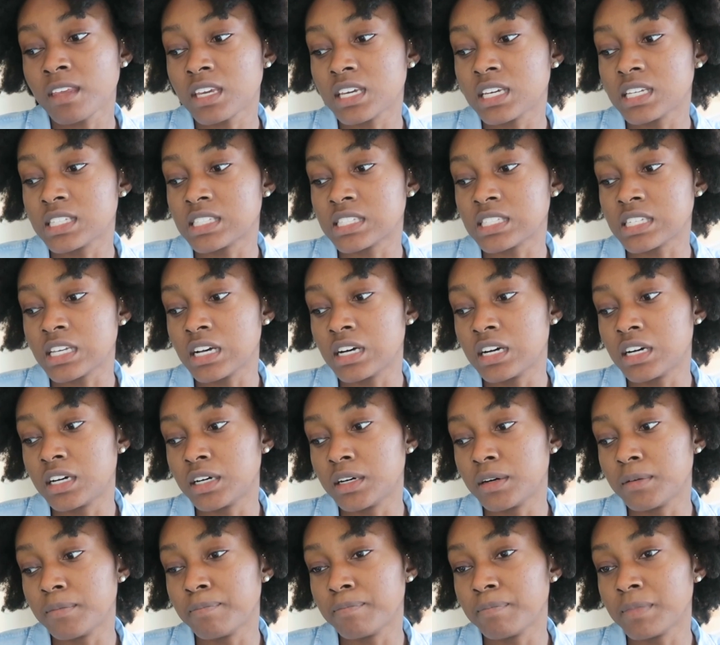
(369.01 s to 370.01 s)
It's
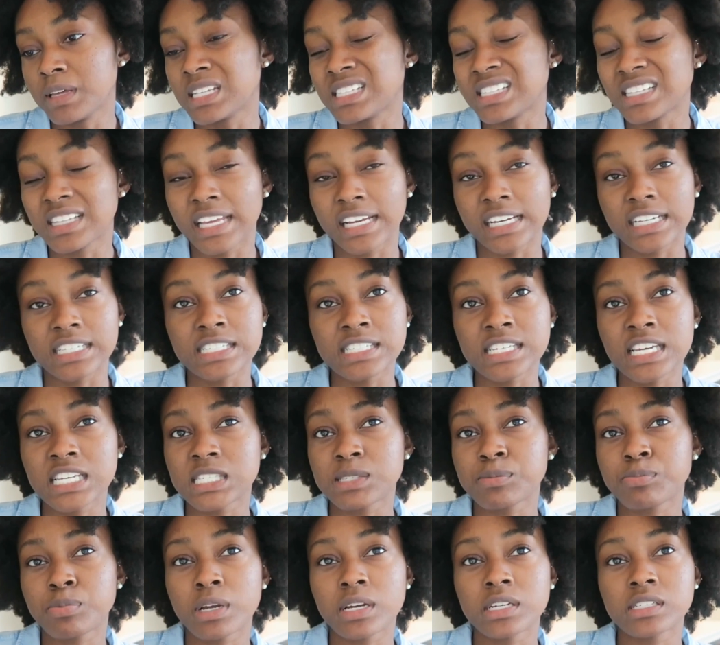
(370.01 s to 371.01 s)
um, a, like a
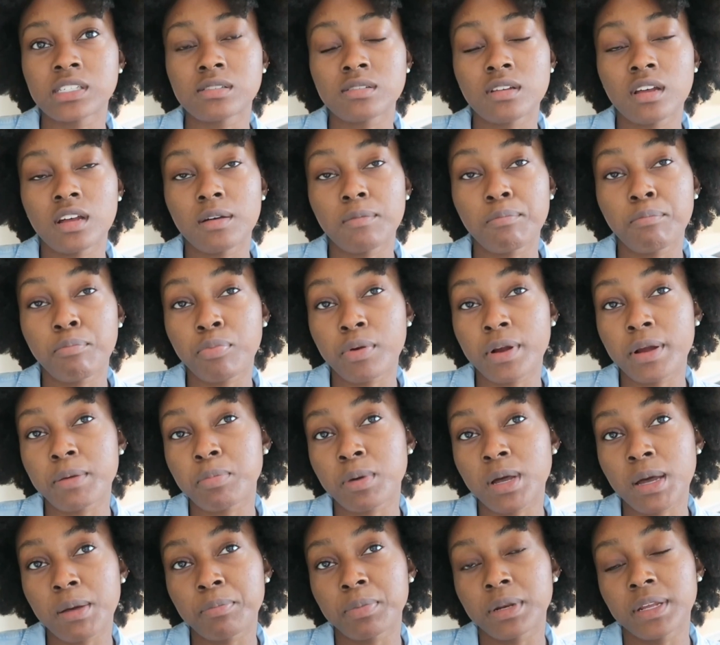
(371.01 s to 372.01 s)
test press
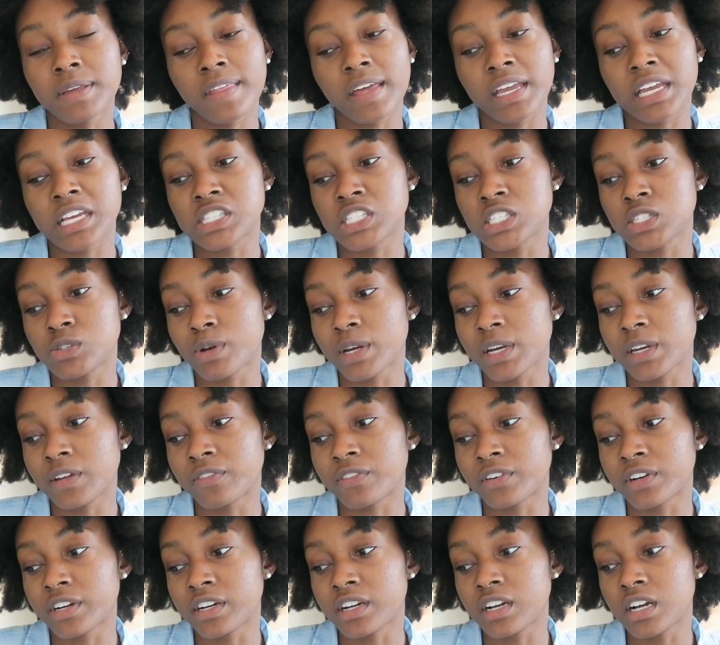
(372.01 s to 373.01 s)
prep company that gets you
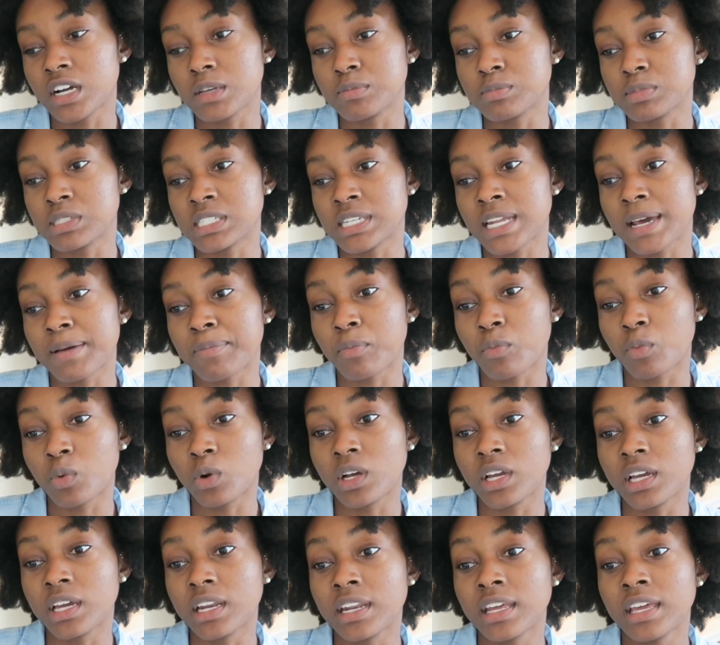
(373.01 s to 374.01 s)
ready for um, step
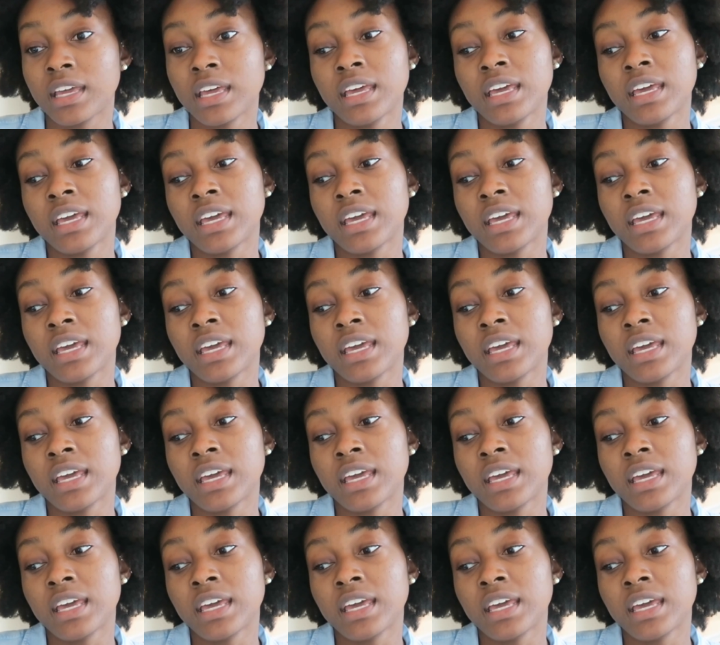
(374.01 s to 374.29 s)
one